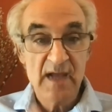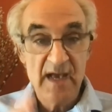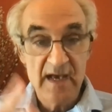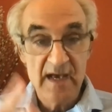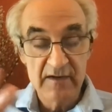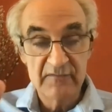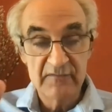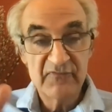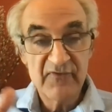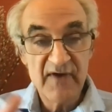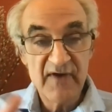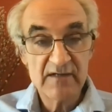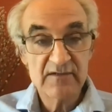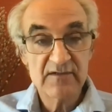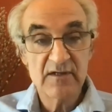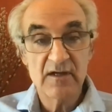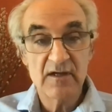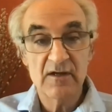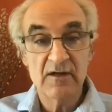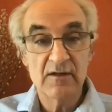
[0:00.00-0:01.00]
And in fact,
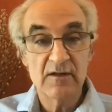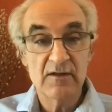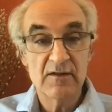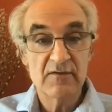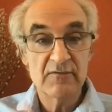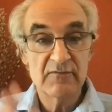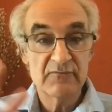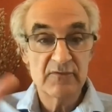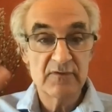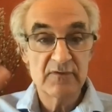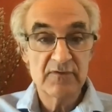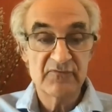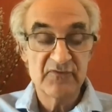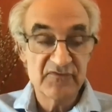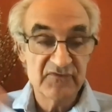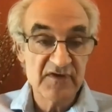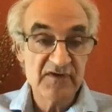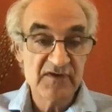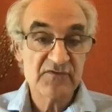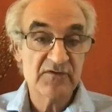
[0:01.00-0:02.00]
uh,
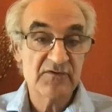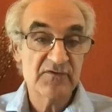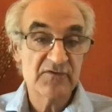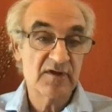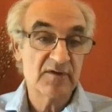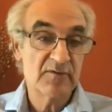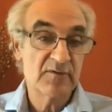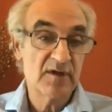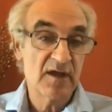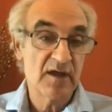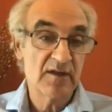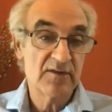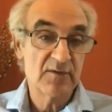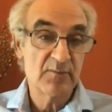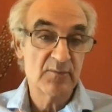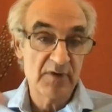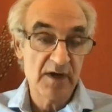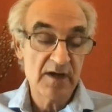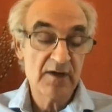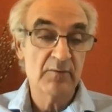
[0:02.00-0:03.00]
physicians at, at the
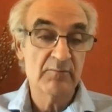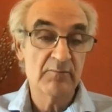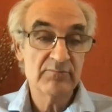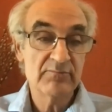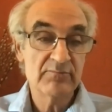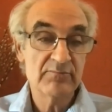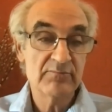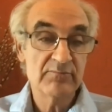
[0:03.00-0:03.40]
Brigham